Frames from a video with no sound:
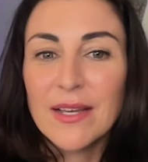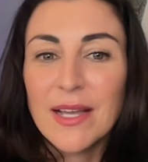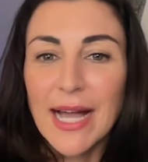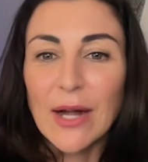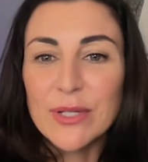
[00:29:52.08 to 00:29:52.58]

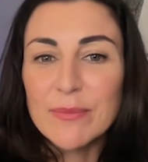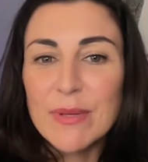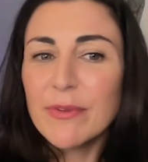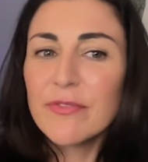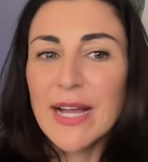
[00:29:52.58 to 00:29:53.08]
How can
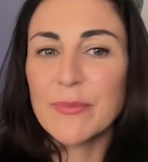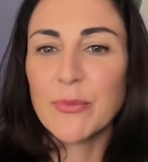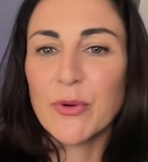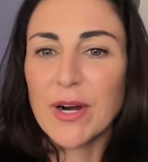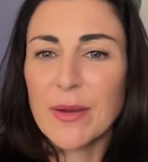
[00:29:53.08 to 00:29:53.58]
people find
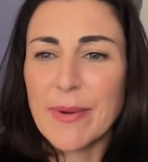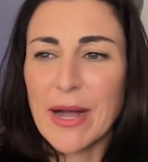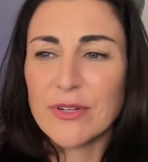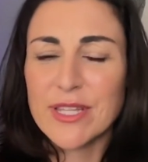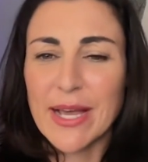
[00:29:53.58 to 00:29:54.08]
more
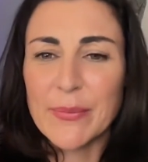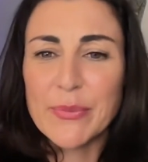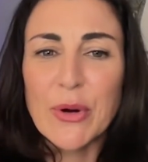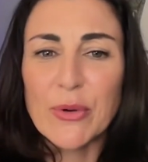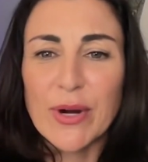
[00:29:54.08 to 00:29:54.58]
about that
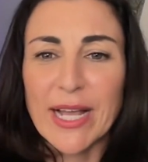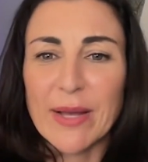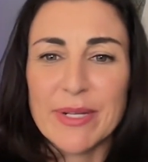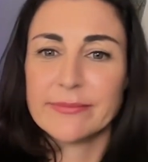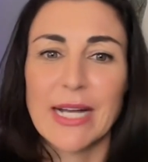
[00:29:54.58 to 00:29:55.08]

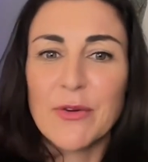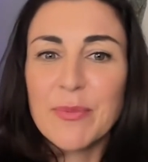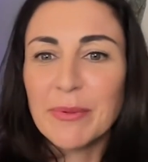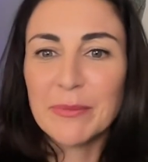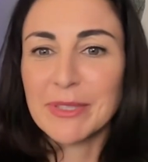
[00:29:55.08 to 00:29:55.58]
program and how do
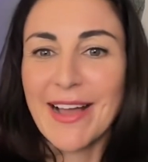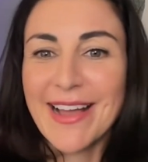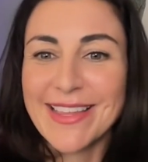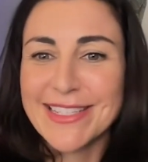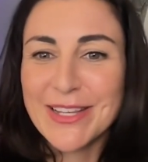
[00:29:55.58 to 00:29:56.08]
people
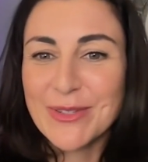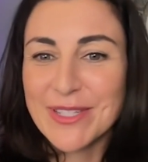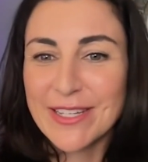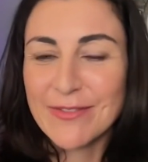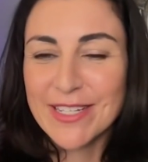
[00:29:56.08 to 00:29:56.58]
apply? That sounds
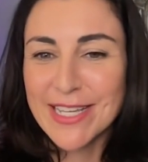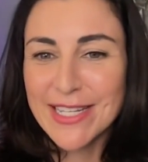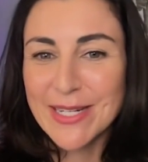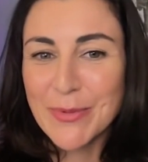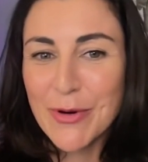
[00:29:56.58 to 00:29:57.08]
like a
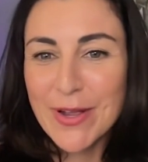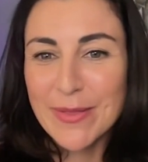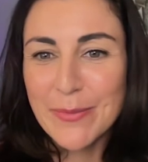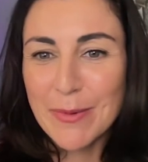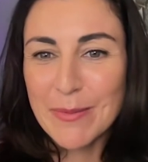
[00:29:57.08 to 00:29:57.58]
fantastic program
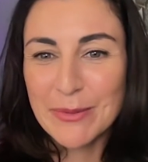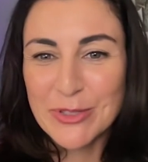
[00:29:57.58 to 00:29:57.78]
that more people